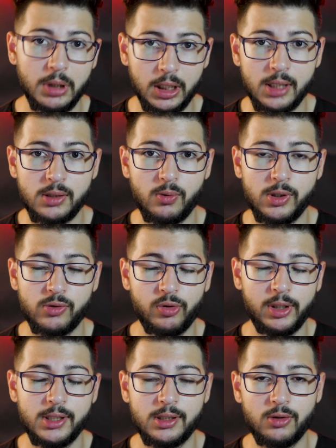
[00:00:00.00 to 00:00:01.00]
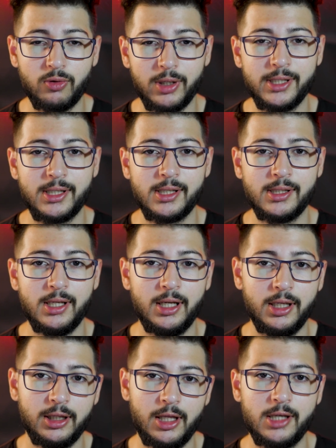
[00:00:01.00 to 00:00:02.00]
Because it was released in
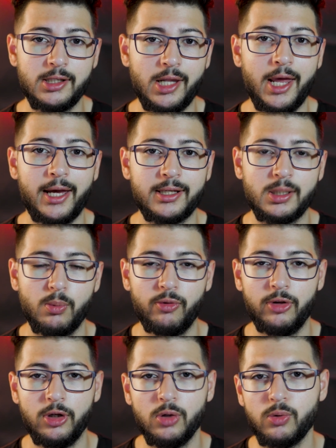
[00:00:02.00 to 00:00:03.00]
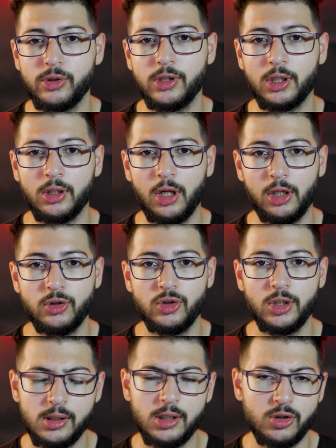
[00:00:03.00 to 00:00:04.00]
2016, it does lack some of the newer
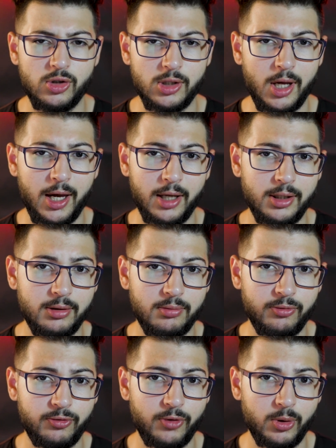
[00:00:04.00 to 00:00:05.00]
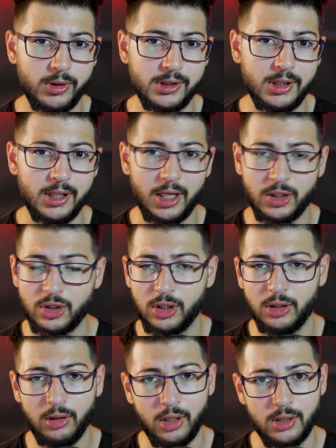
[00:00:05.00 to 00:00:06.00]
technology, such as eye focus
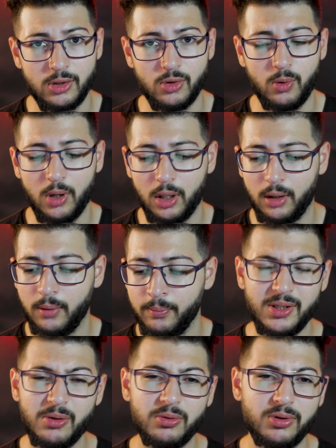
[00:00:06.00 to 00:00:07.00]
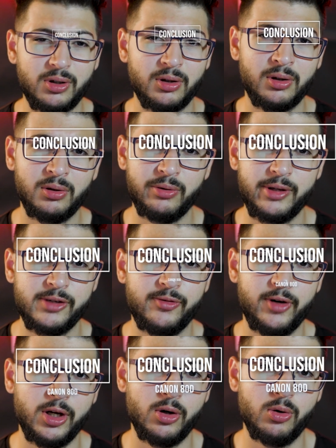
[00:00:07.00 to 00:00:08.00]
detection and so on. So to conclude this
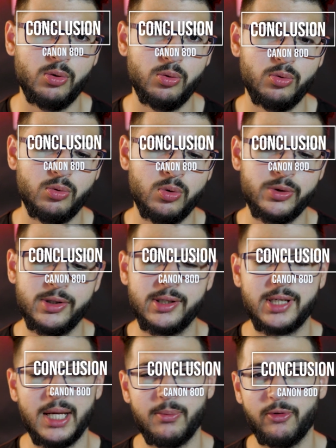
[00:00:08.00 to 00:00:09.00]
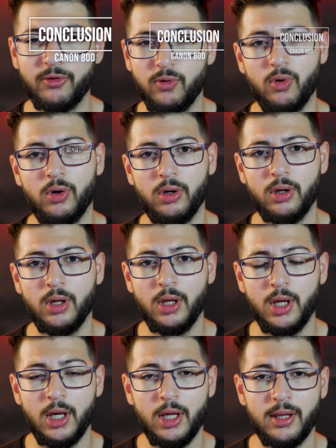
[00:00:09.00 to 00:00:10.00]
video, who's this camera for?
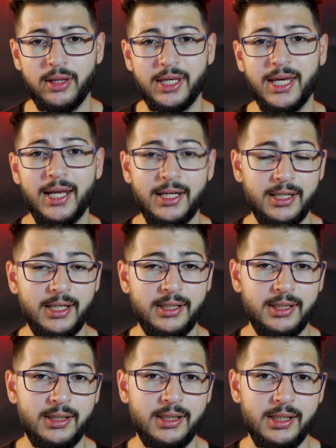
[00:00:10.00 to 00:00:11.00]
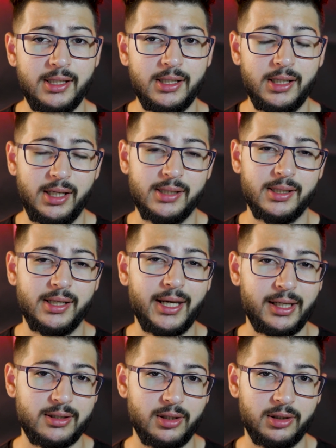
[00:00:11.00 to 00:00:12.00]
The Canon 80D is an
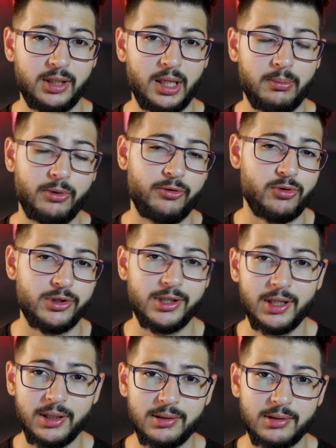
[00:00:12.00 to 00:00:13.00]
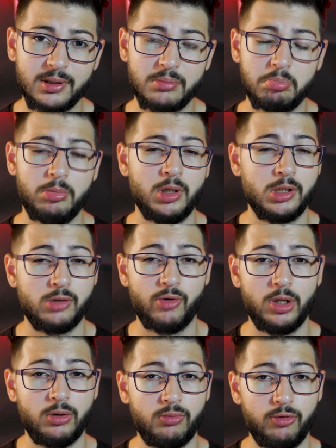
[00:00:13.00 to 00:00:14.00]
excellent camera for stills, it is
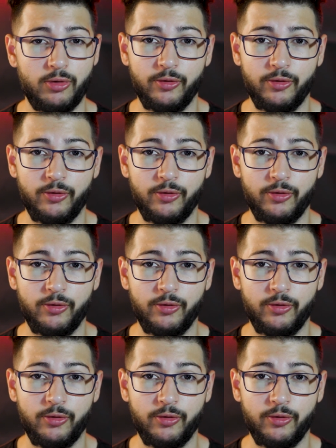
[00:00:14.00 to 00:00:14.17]
great for